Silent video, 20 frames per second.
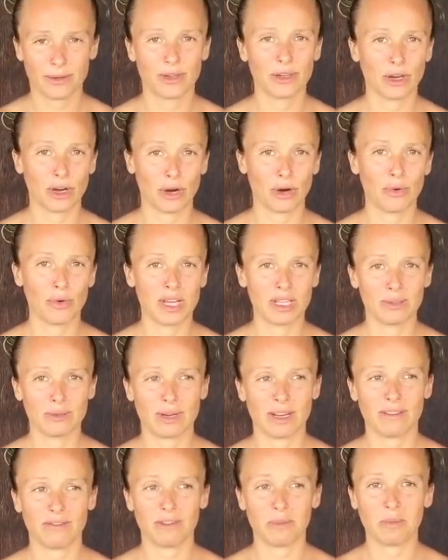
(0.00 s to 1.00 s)
go into
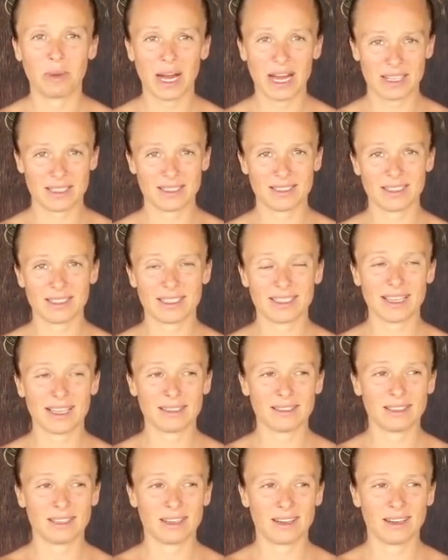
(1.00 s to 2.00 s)
a Vipassana
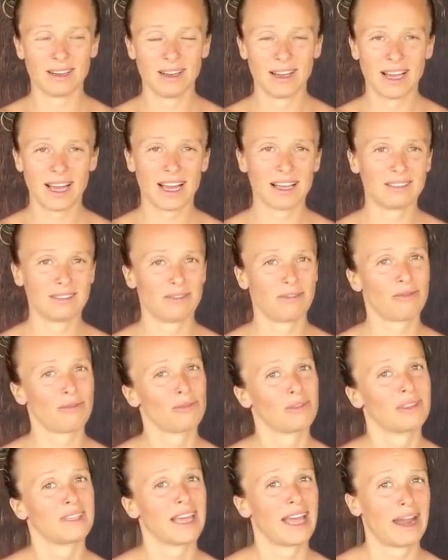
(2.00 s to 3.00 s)
center as a
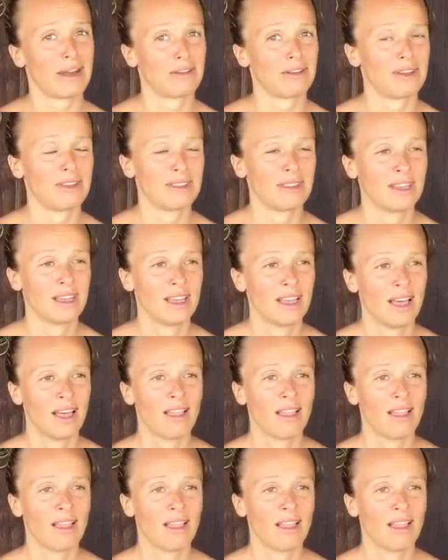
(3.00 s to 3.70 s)
fruitarian